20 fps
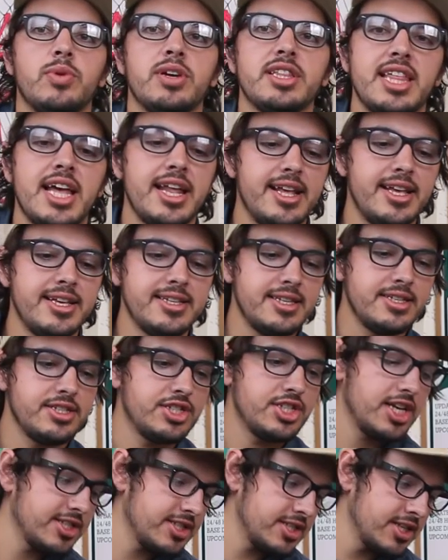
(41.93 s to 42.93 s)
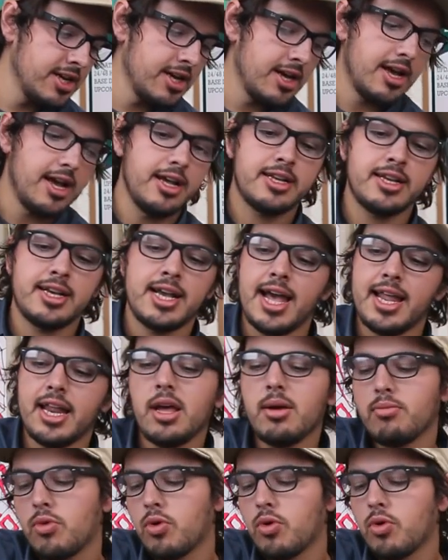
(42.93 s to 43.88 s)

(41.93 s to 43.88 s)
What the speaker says: what that is just a kind of